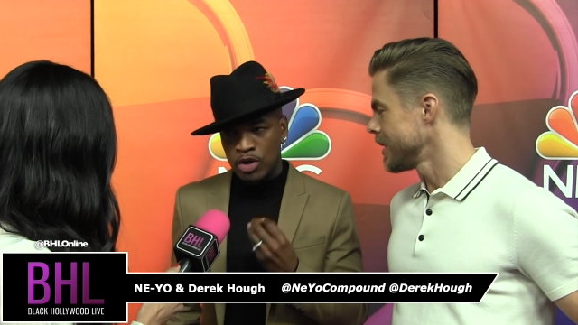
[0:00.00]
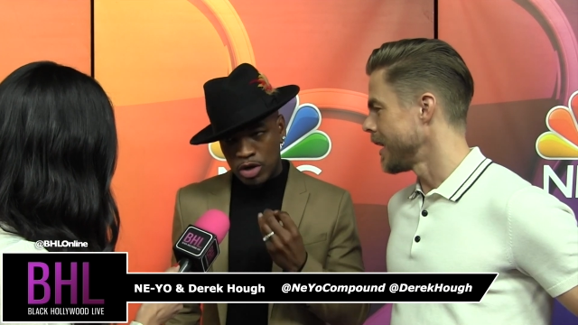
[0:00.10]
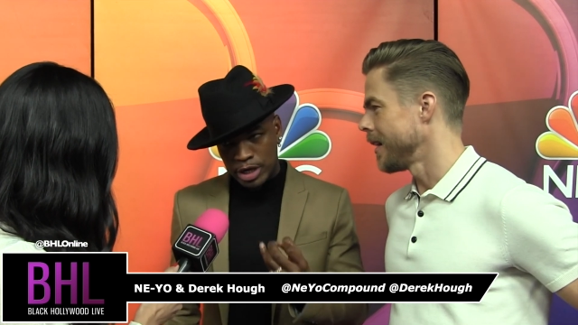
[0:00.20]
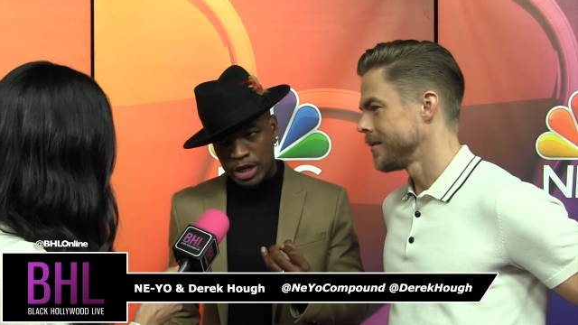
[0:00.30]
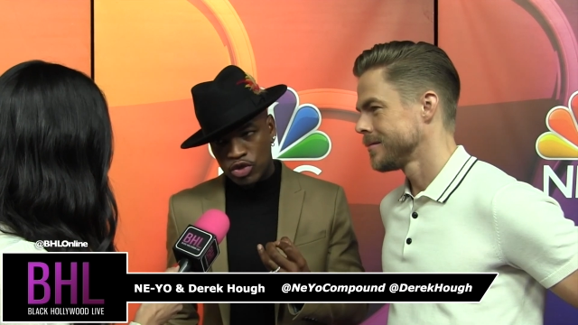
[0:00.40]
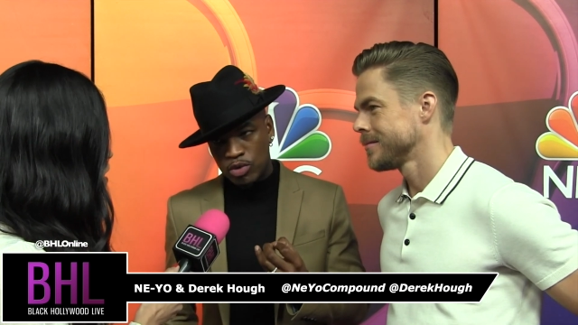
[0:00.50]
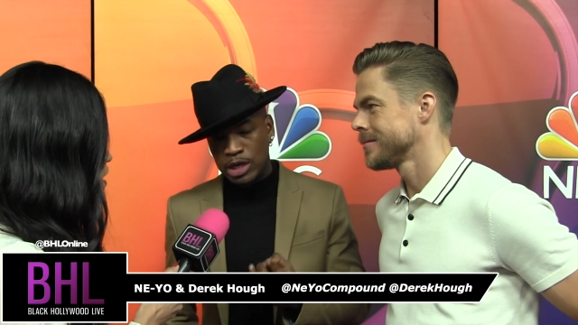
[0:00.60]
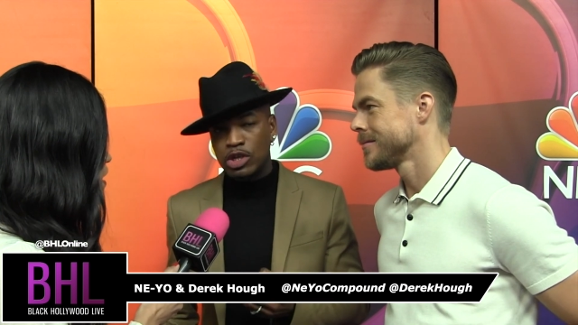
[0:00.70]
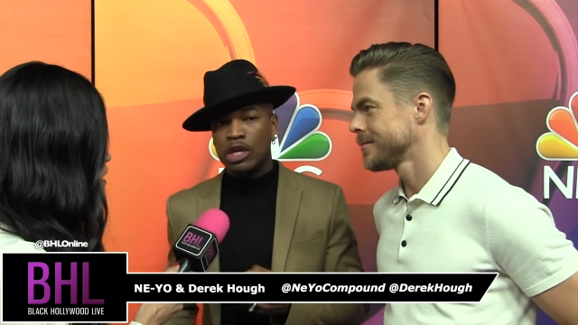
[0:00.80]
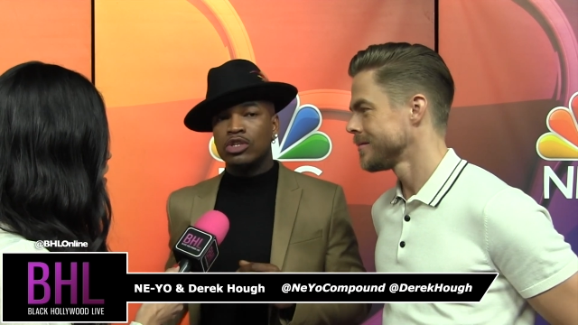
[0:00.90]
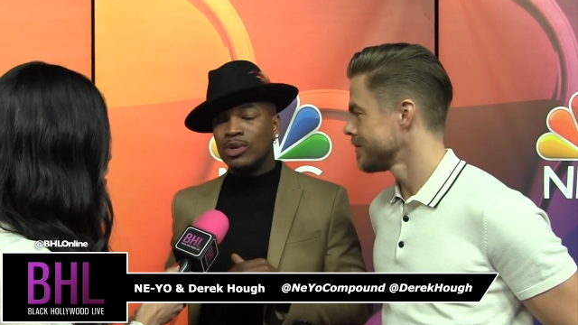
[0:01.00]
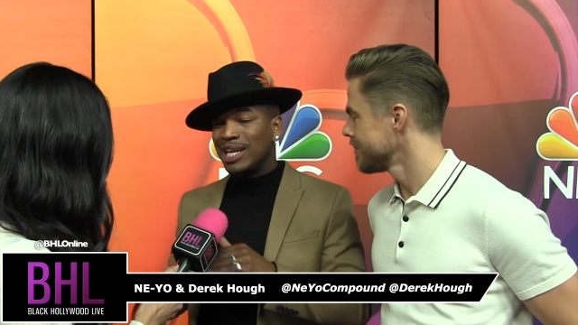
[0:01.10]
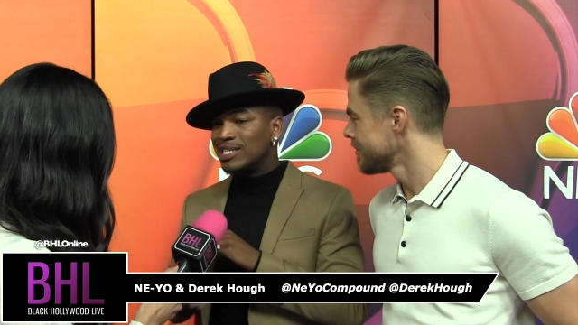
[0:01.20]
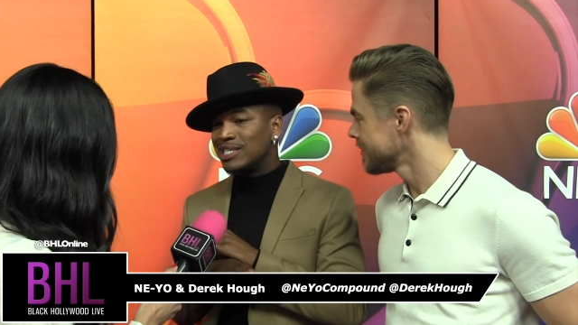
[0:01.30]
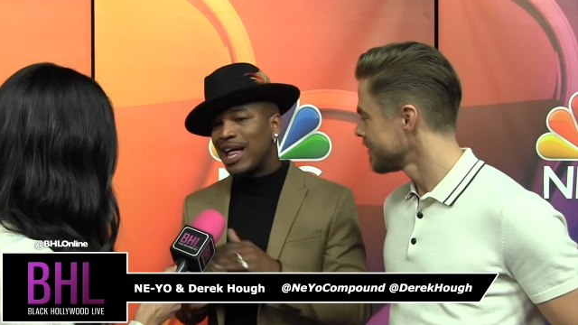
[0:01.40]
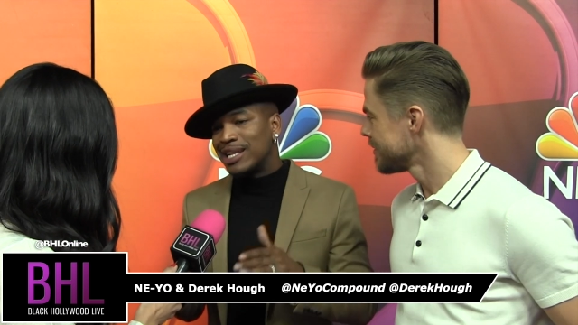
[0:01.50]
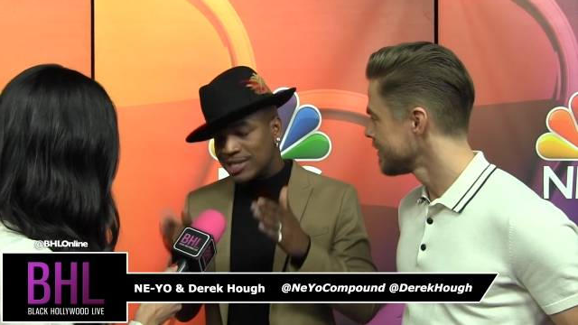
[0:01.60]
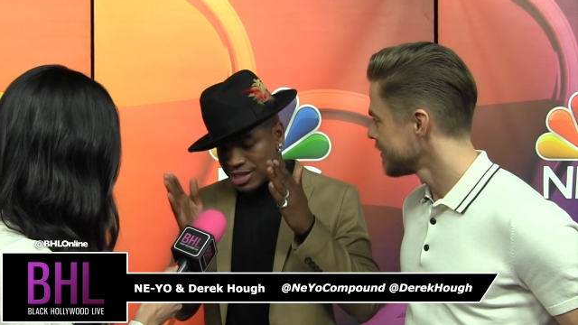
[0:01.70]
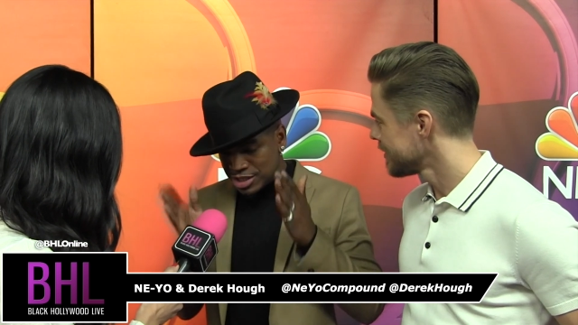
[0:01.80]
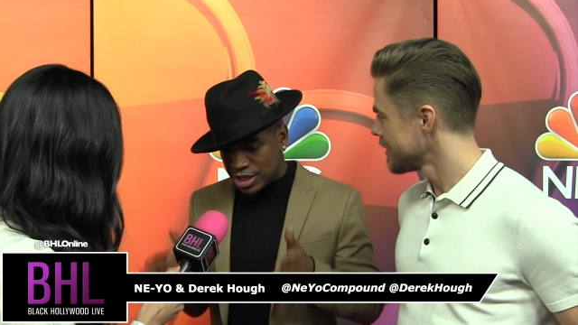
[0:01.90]
Speaker 1: in order to get through. There's also less slots
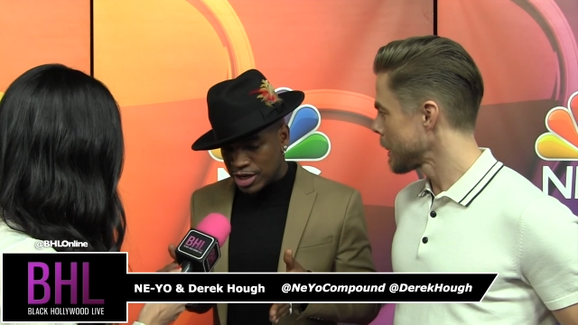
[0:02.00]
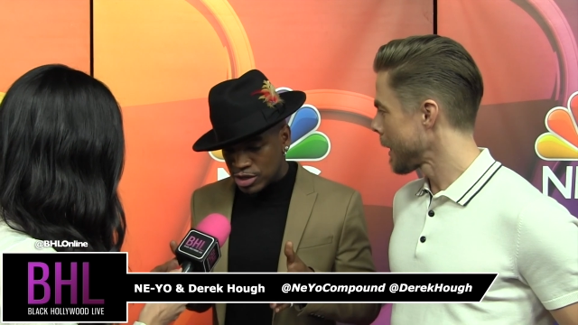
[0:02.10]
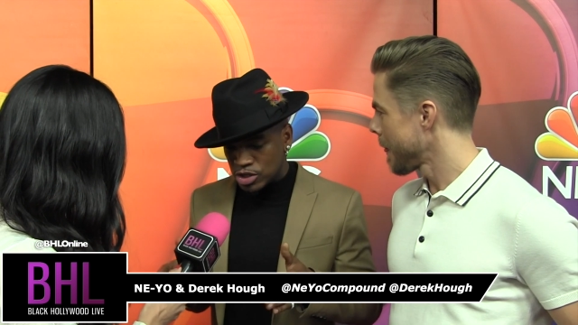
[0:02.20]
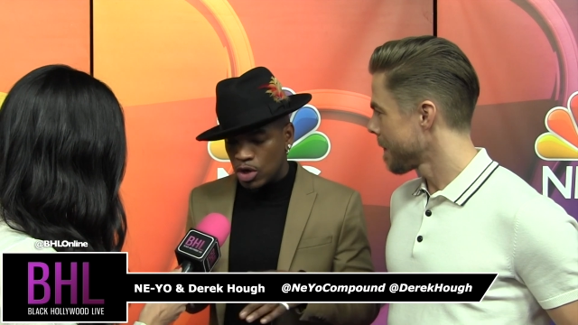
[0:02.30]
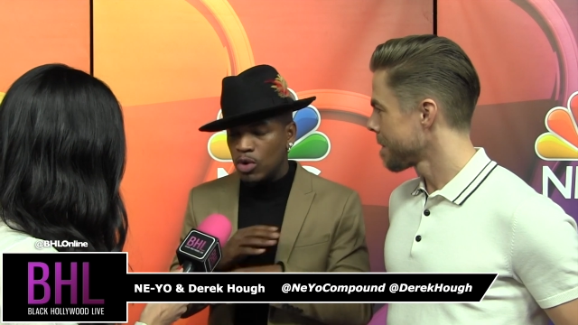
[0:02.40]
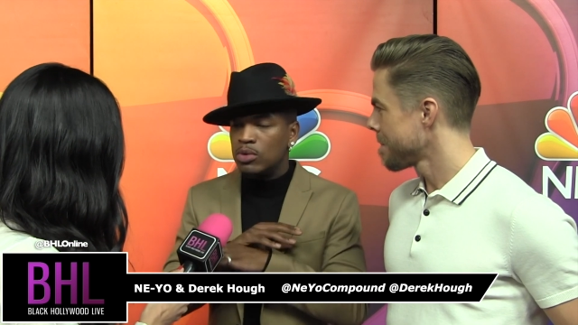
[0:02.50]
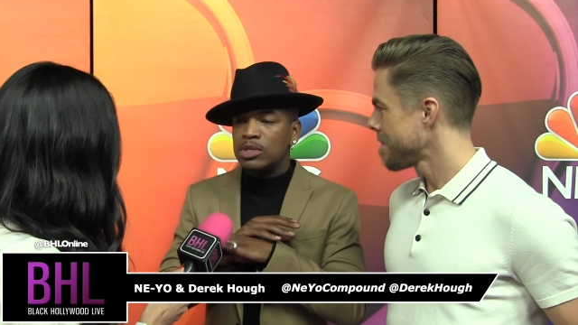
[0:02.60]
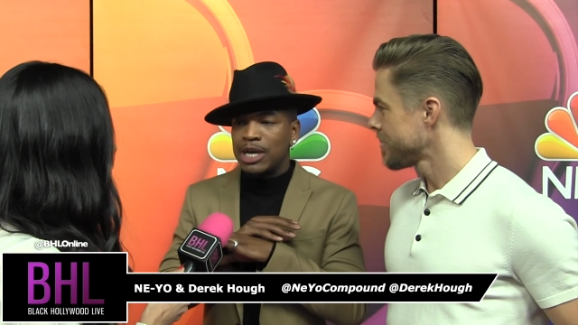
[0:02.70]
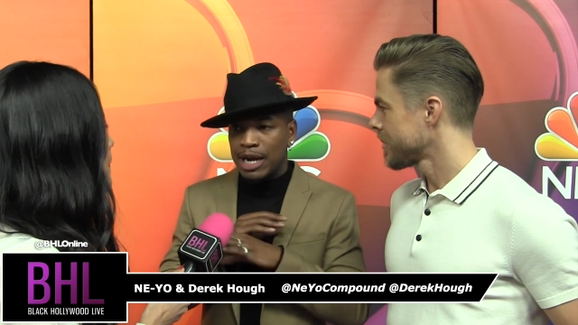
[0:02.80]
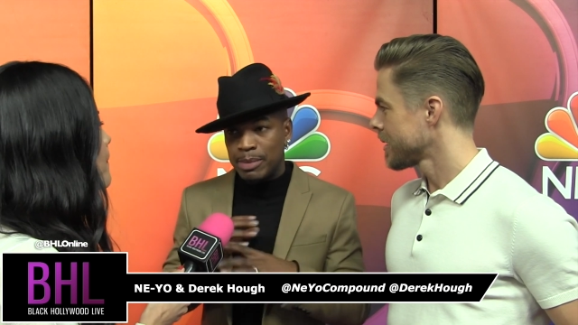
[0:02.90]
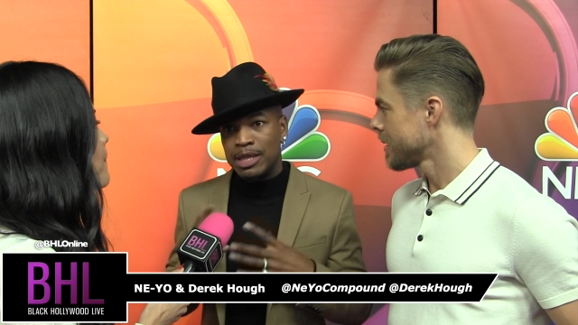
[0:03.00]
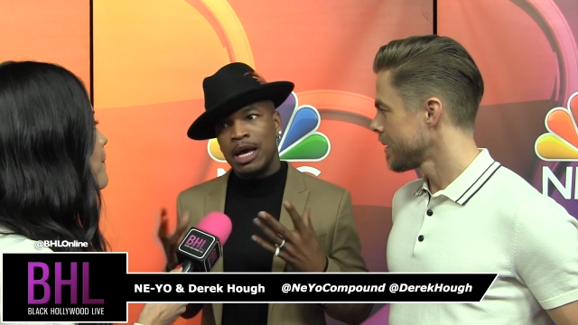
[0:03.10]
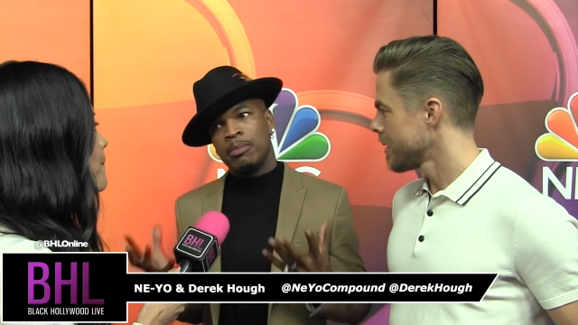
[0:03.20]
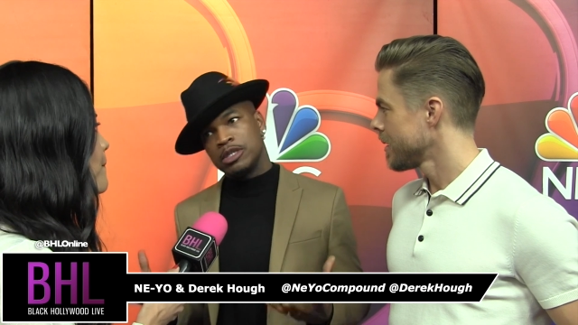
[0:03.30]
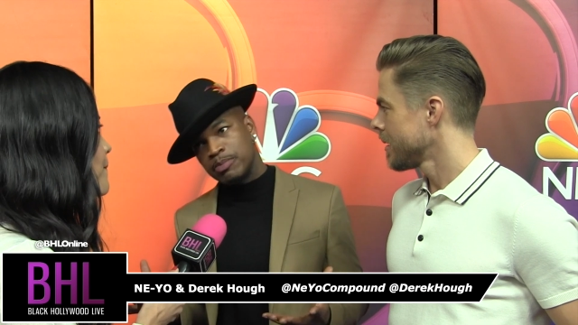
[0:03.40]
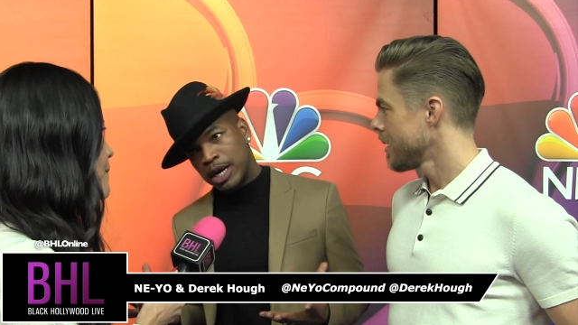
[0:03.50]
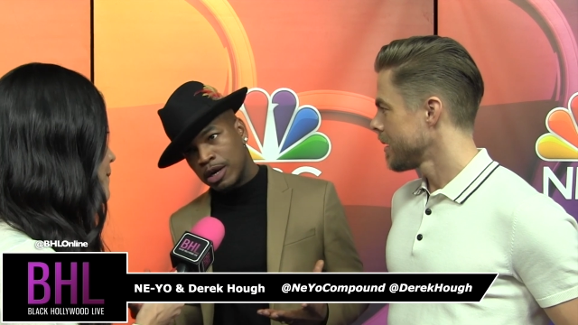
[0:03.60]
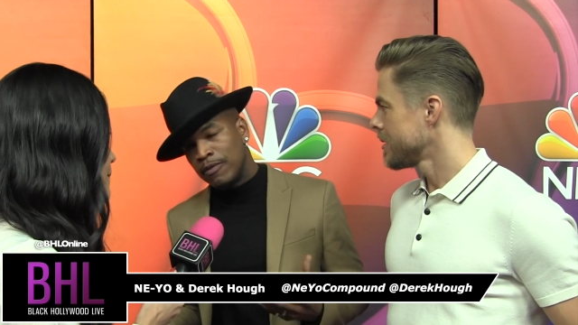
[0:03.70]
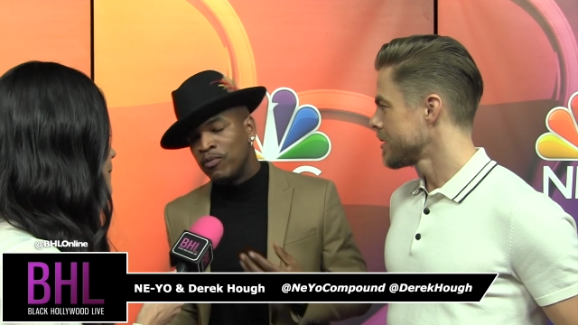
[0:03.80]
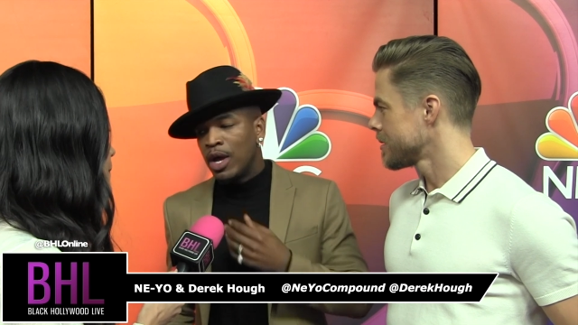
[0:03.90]
this year, so you got to be that much better.